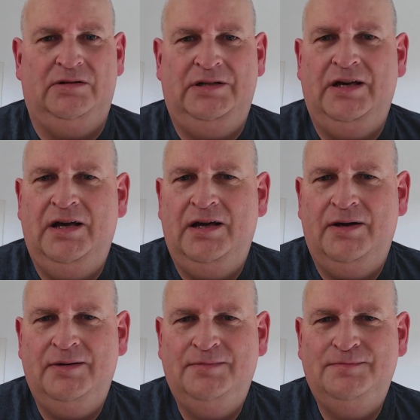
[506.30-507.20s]
Yeah.
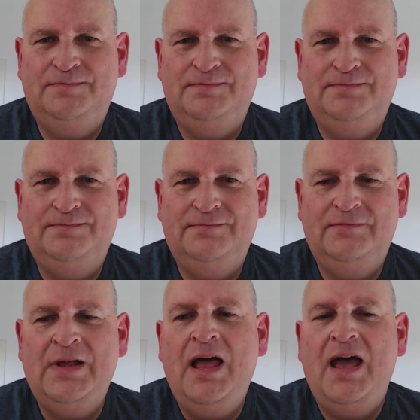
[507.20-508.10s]

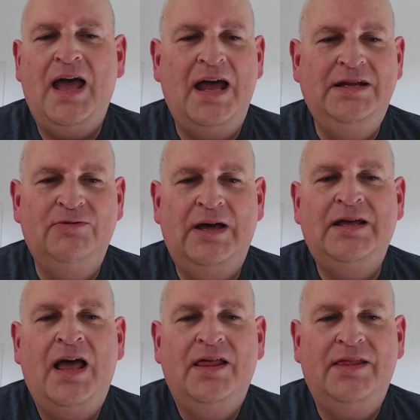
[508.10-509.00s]

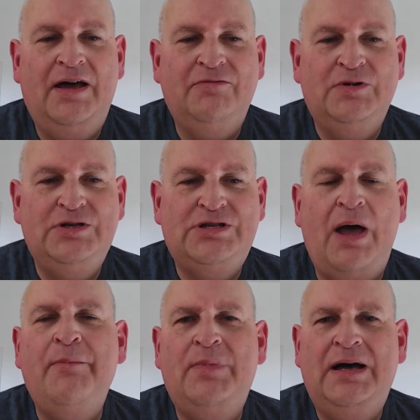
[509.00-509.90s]
Anyway, that was
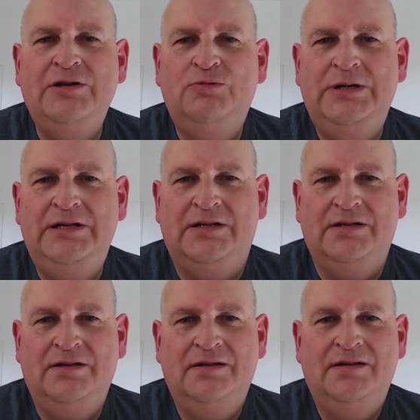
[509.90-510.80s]
my week.
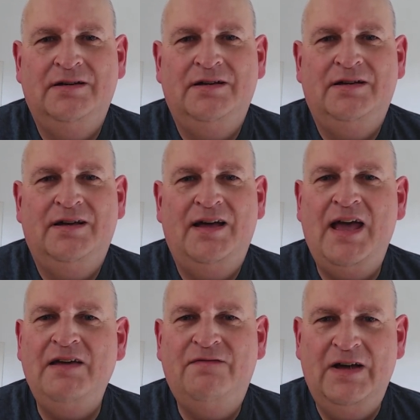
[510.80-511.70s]

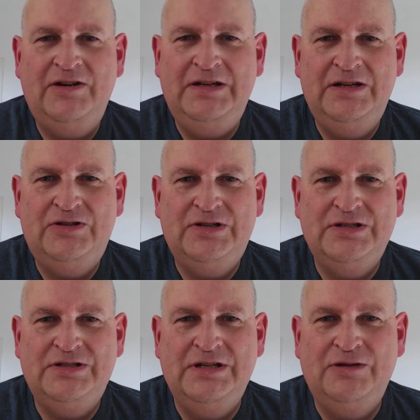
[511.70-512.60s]
A very
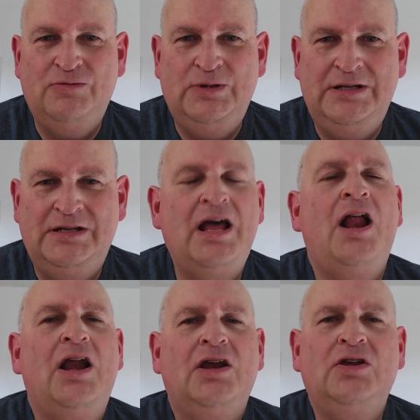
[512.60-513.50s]
interesting week.
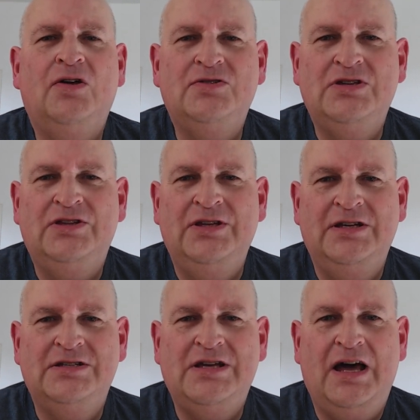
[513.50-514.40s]
Lots of
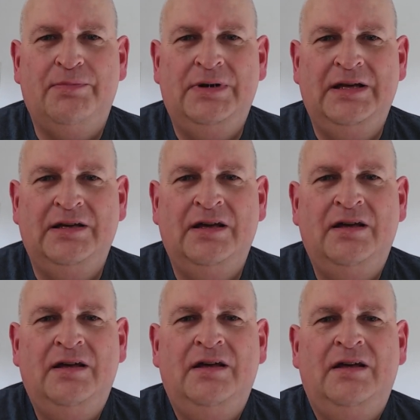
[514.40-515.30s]
things happening.
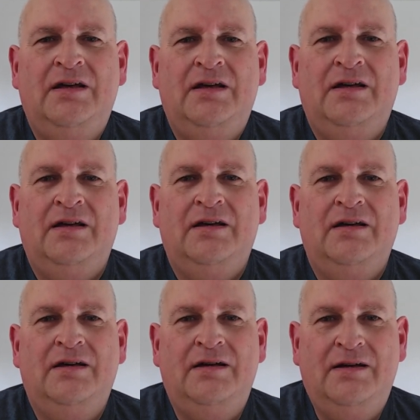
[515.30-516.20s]

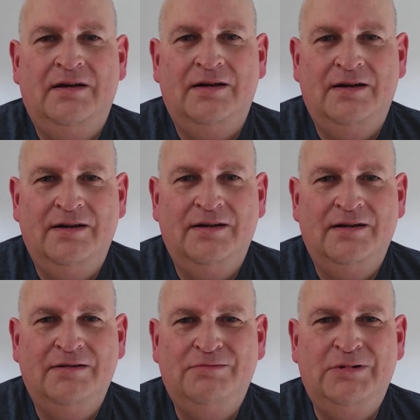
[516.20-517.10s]
Where
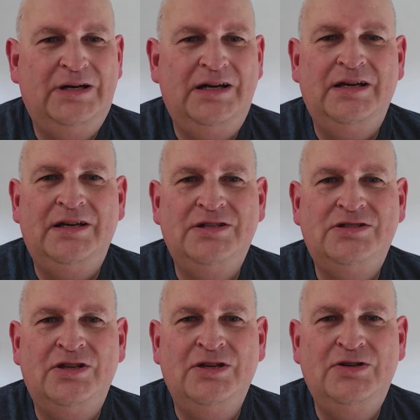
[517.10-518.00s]
is
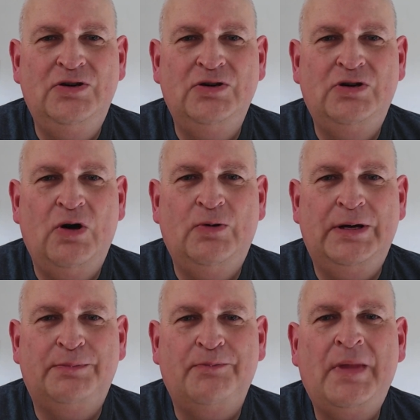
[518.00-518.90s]
the year
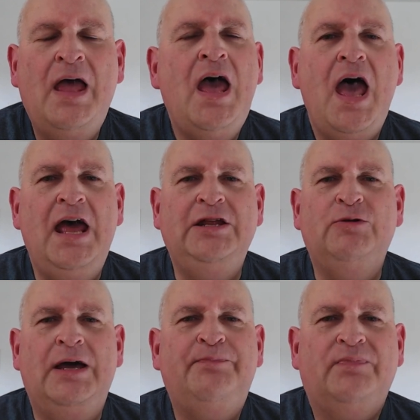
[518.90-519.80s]
going?
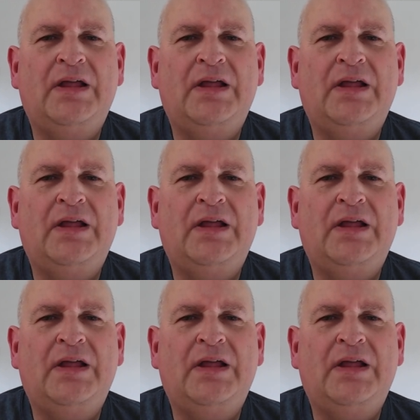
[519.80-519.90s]
Anyway,